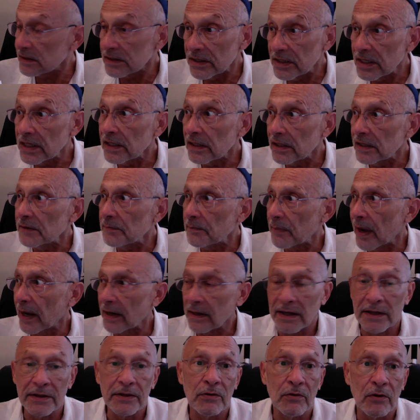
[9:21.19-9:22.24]
neatly
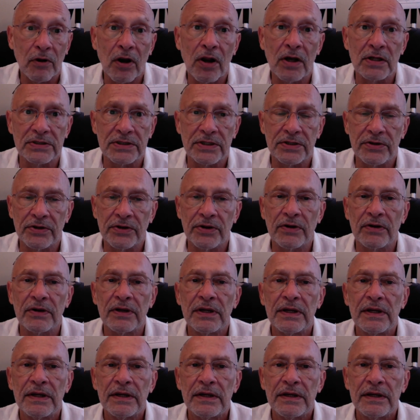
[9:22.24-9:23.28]
packed, like your closet,
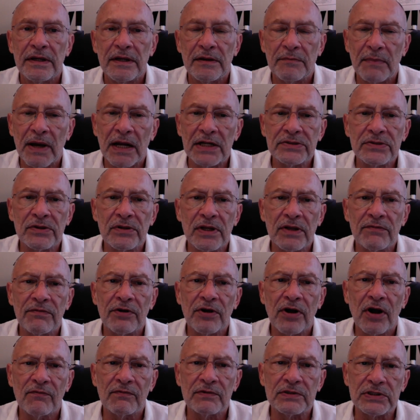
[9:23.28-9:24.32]
Imagine
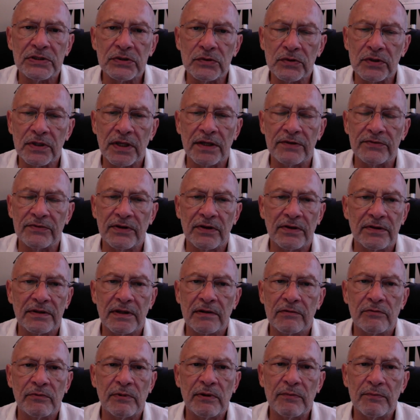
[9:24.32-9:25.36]
living off a suitcase,
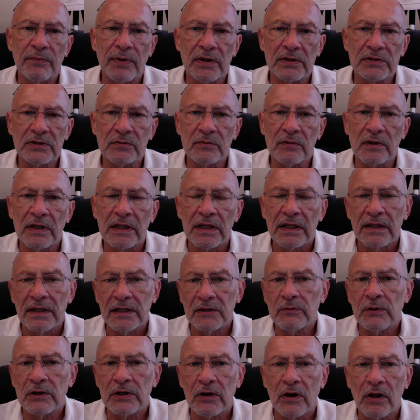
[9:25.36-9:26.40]
that would be impossible.
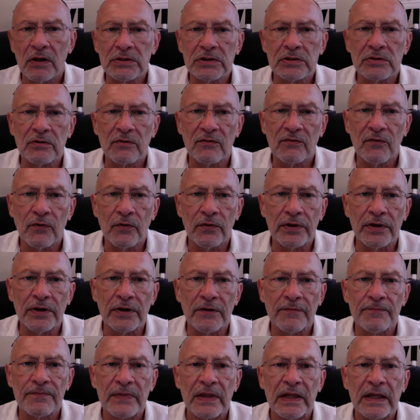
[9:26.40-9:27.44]
That's what closets are for,
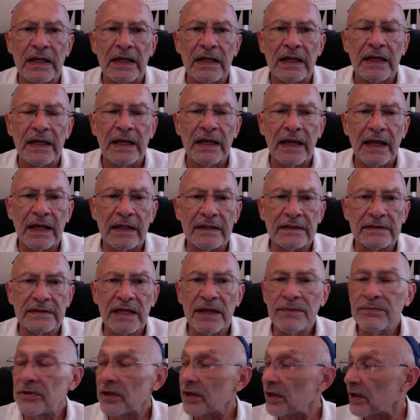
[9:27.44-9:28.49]
And the
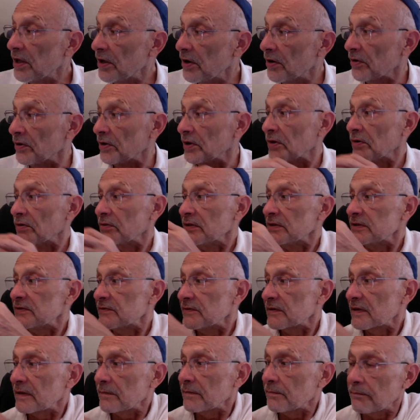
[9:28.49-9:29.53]
same thing here,
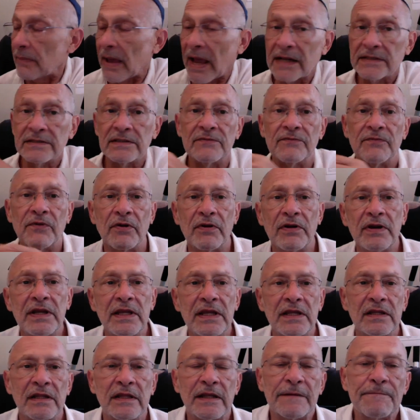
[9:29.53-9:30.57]
this packs it very
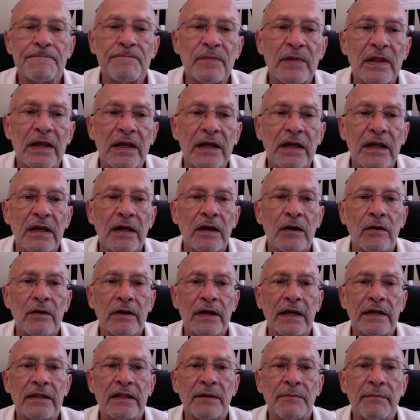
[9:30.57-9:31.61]
neatly.
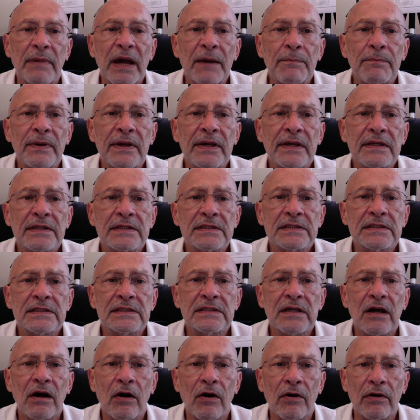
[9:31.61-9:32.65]
Okay, the mappings
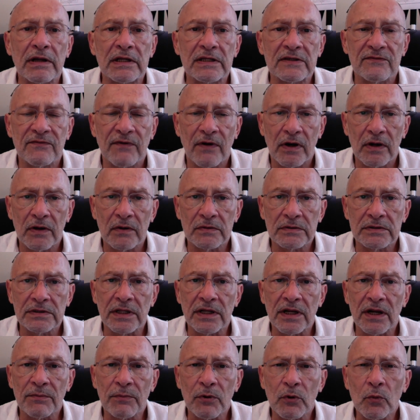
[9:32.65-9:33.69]
are as follows. The
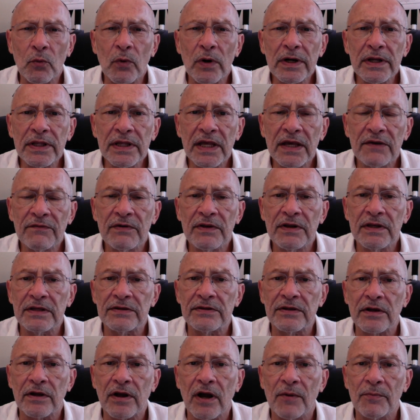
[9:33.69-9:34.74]
number 1 given is
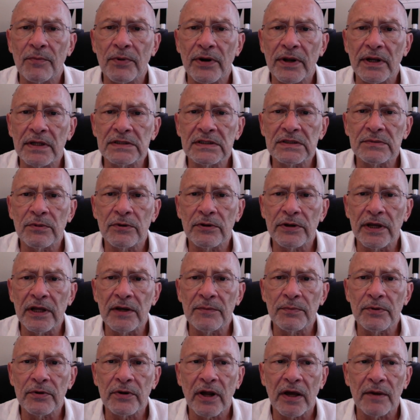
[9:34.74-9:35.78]
a comprehensible
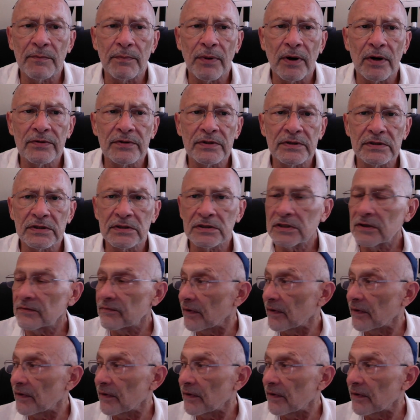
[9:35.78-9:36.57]
input hypothesis of